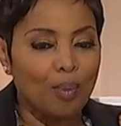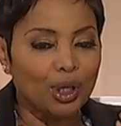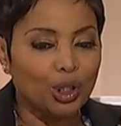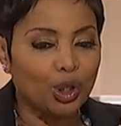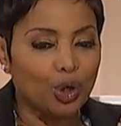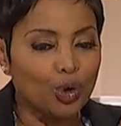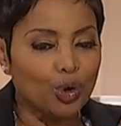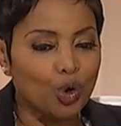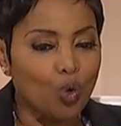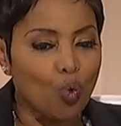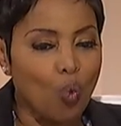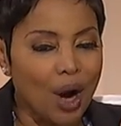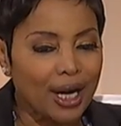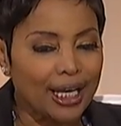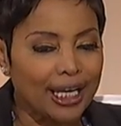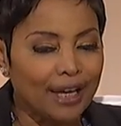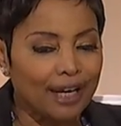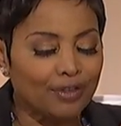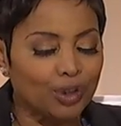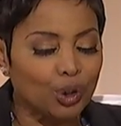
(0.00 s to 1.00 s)
Ms. Hugo, what
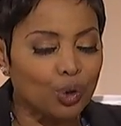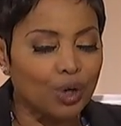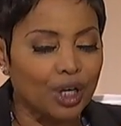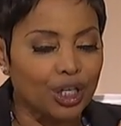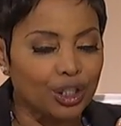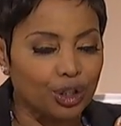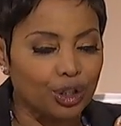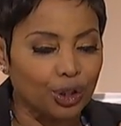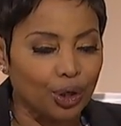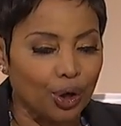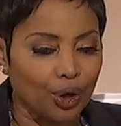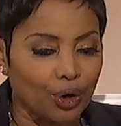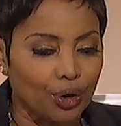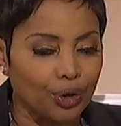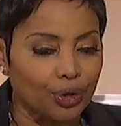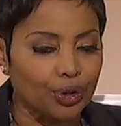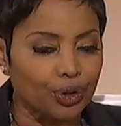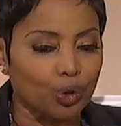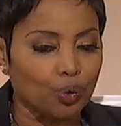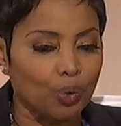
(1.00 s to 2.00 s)
gives you
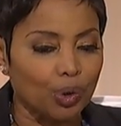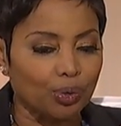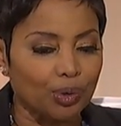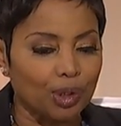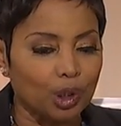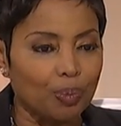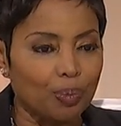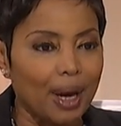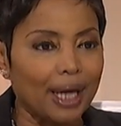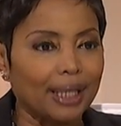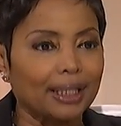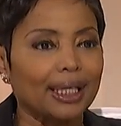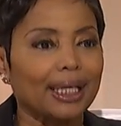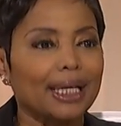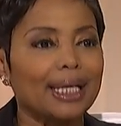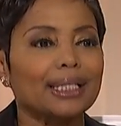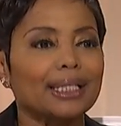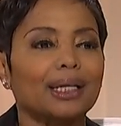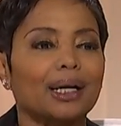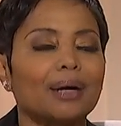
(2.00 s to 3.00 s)
concerns with respect to
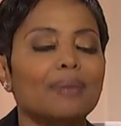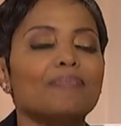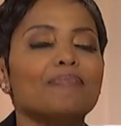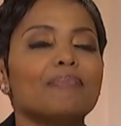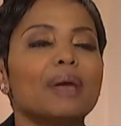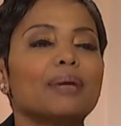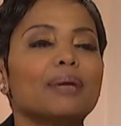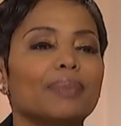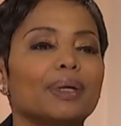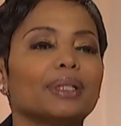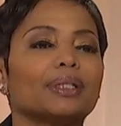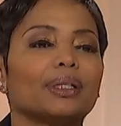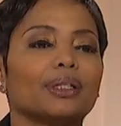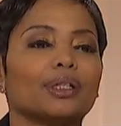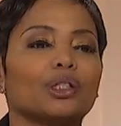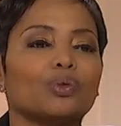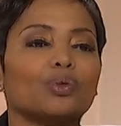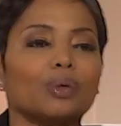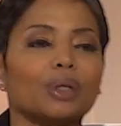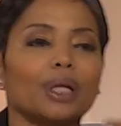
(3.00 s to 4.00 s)
his commitment to
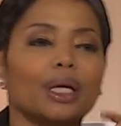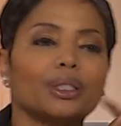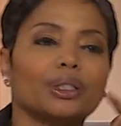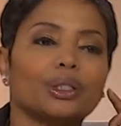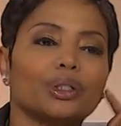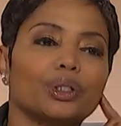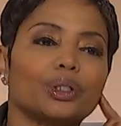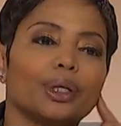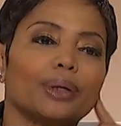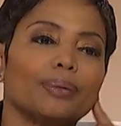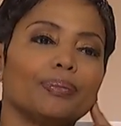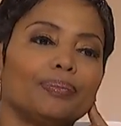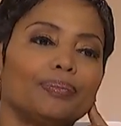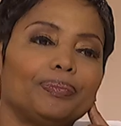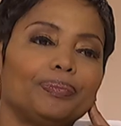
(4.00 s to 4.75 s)
this relationship?